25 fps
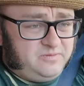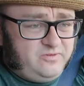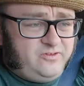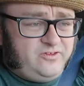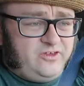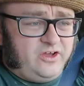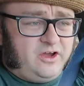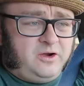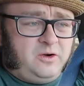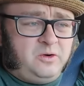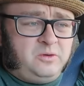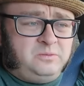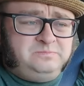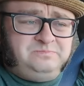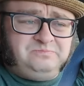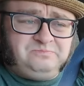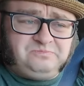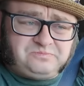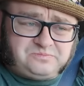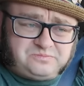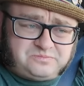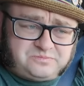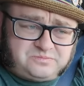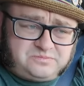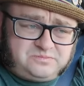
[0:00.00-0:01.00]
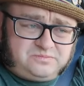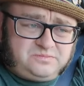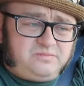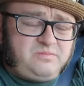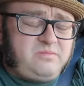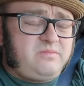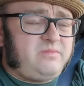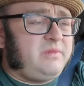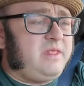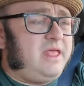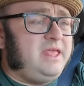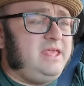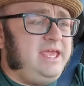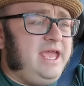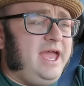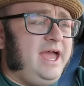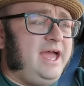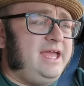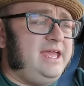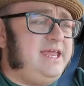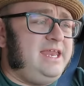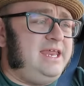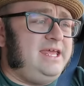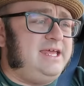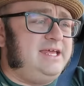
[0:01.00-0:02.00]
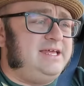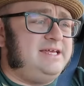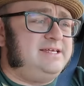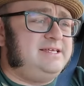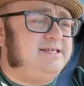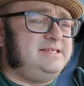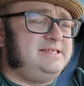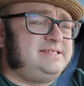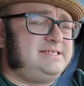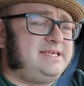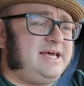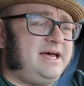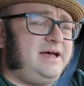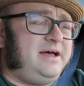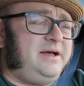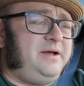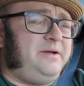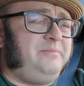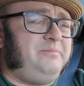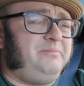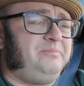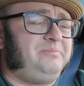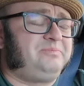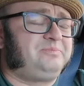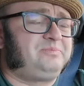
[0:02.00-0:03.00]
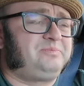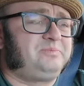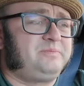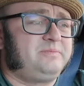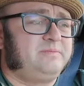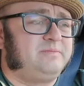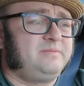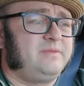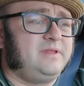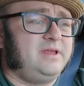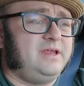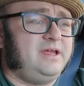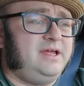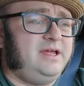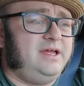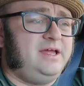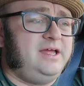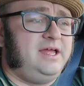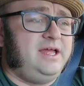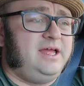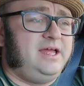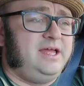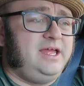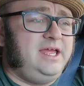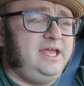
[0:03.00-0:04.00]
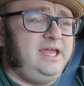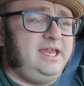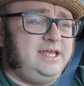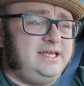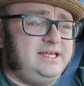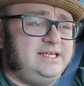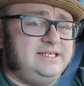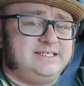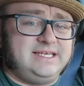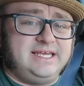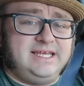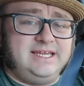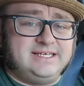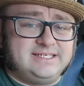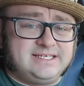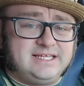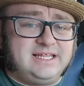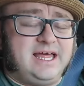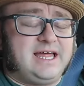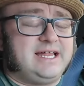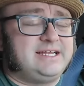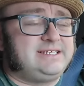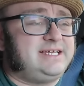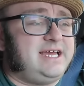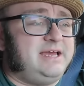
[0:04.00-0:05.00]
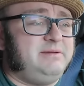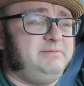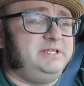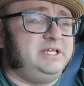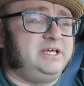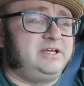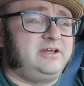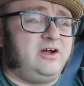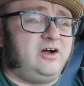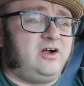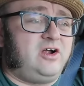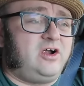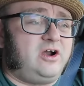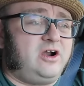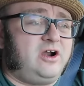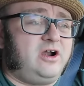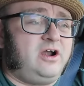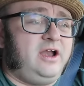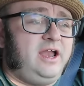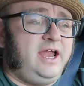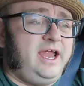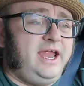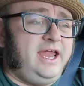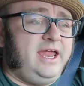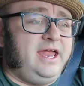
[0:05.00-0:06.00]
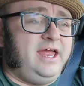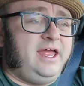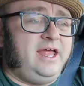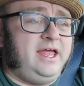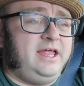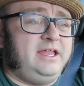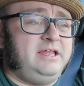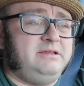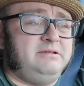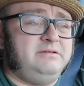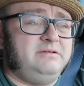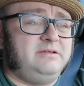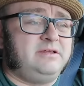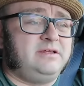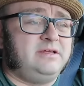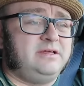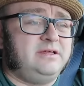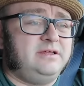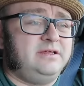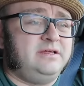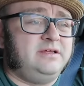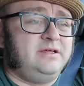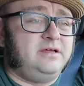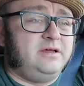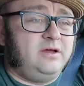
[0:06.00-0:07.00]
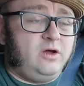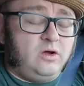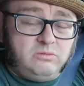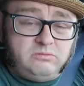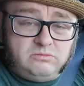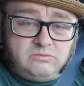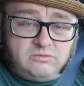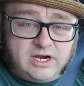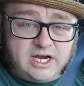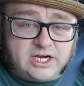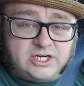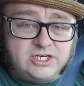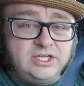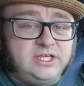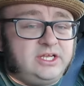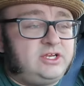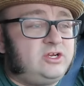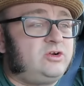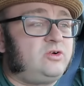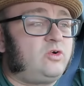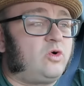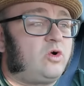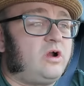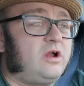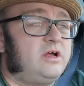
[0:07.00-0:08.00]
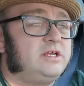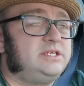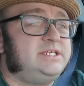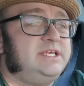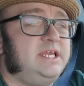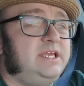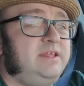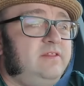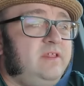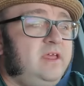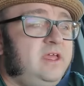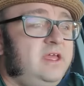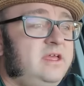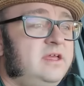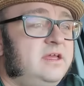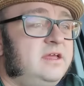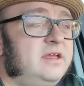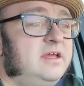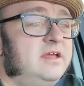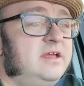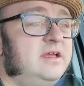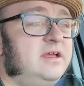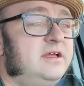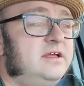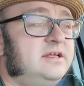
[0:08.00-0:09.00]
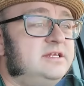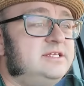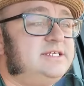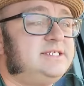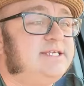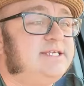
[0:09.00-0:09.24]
So yeah, it is. Um, it is. It is a lot of time in the car, and oh, we're actually crossing the